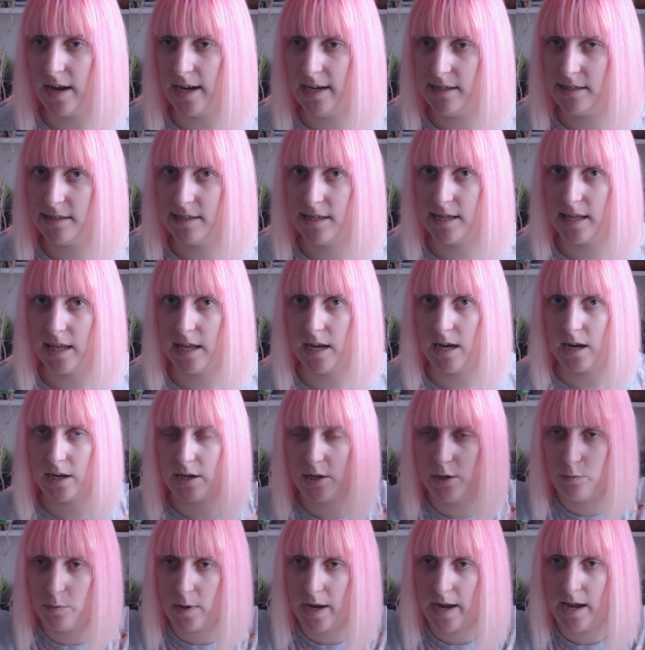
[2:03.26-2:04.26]
tights that I
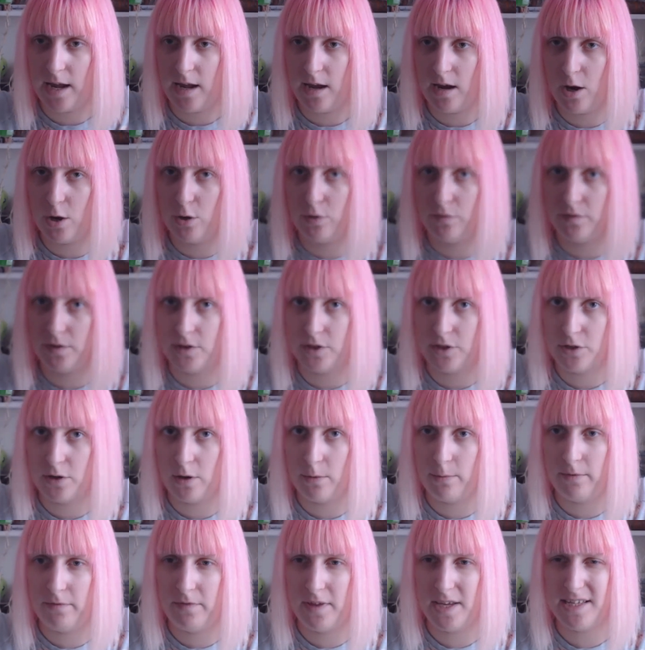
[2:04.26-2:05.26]
could wear over the
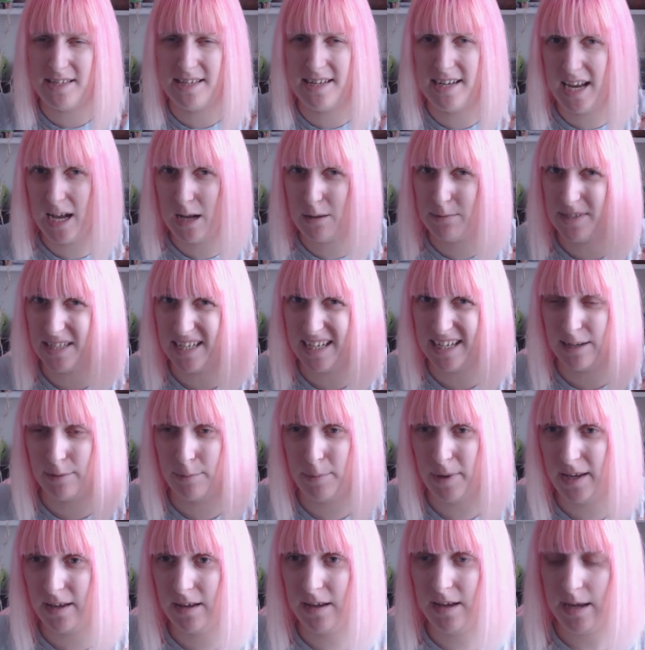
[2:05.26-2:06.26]
top of this, and it helped a little
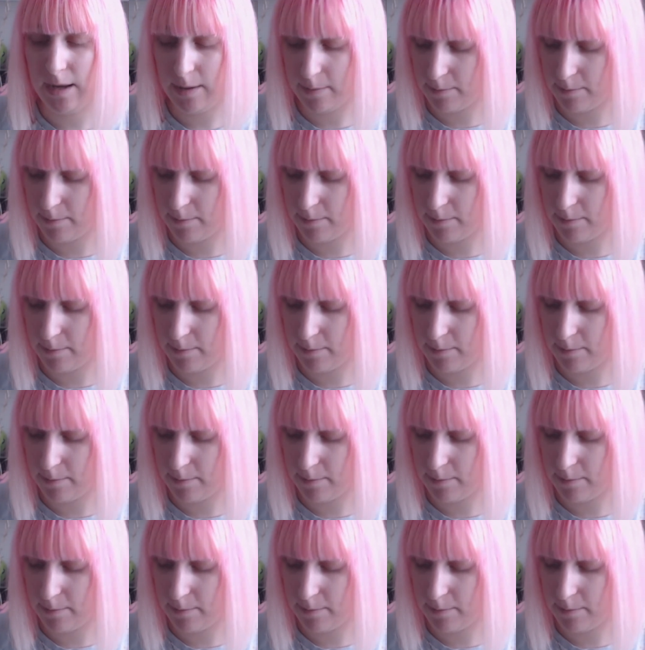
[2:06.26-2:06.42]
bit.